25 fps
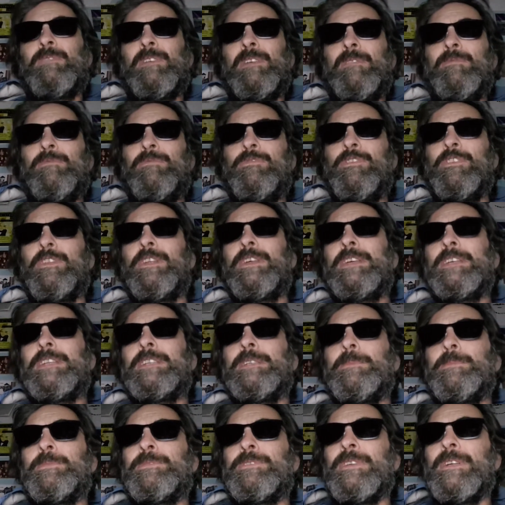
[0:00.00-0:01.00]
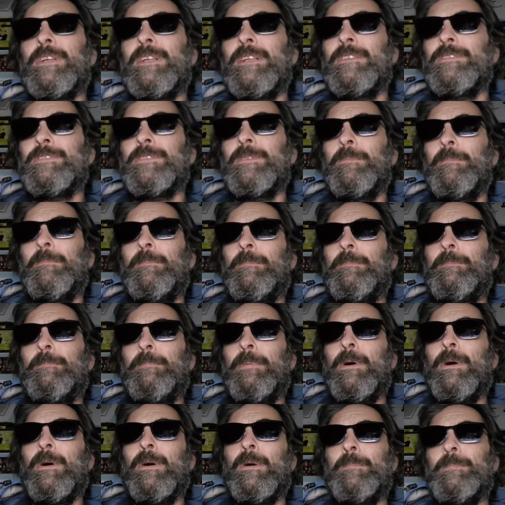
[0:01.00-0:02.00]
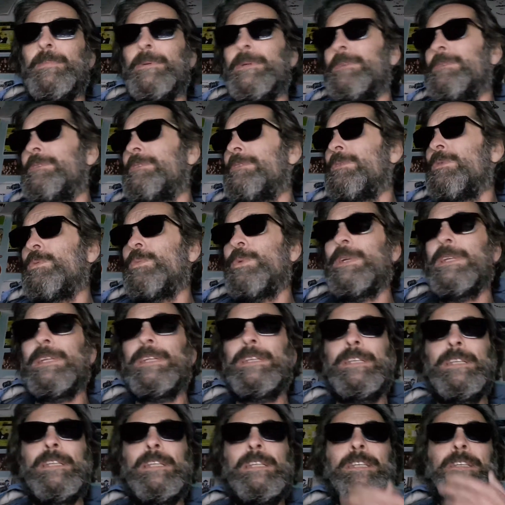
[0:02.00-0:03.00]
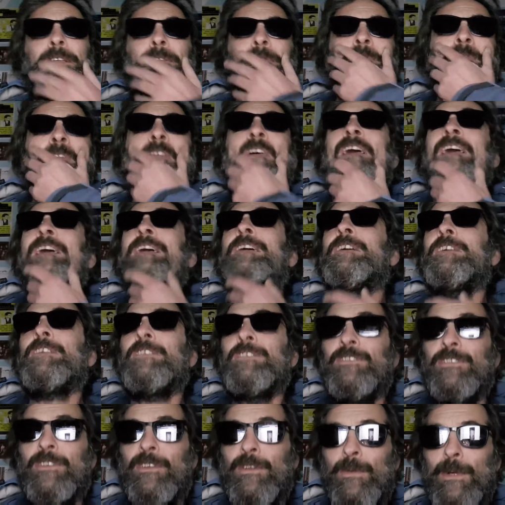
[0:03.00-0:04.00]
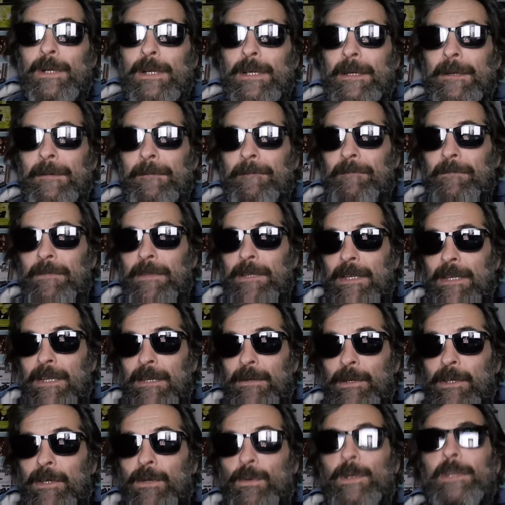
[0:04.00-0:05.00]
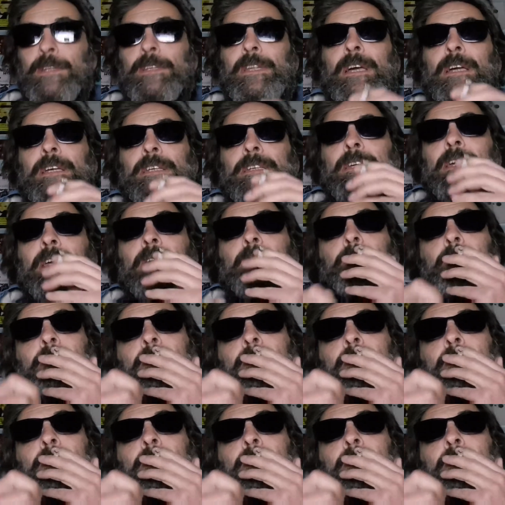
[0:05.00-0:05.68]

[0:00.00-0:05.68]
inflating themselves and popping willy-nilly. So, yeah, we quit that game